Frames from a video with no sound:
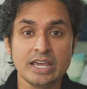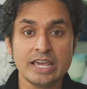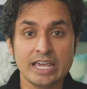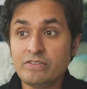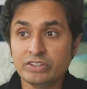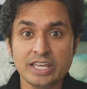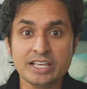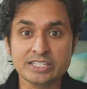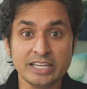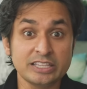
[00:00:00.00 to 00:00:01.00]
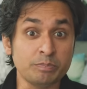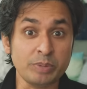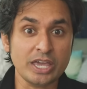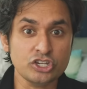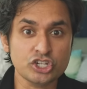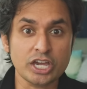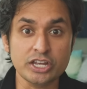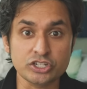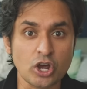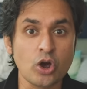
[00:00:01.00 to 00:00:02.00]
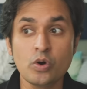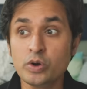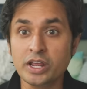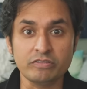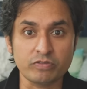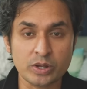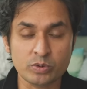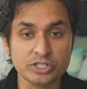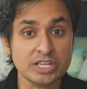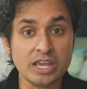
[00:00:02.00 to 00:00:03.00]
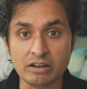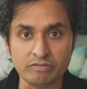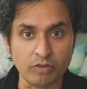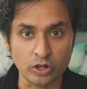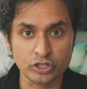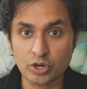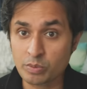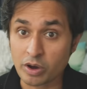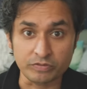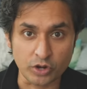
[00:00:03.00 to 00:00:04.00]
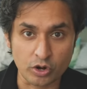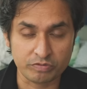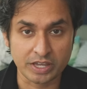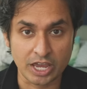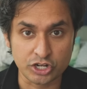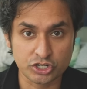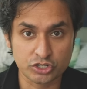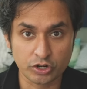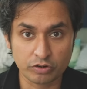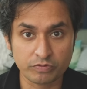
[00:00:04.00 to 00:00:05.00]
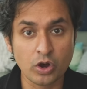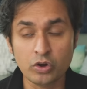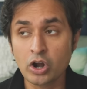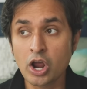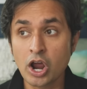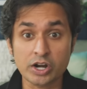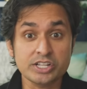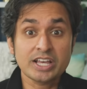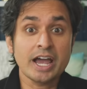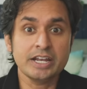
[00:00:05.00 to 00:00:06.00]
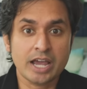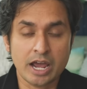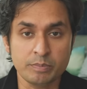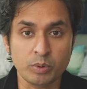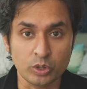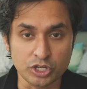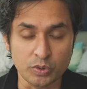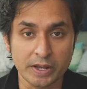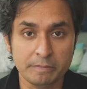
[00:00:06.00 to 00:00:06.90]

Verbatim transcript: Even things like the pitch and tone and frequency and volume of notifications on your phone are designed to kind of pull you in.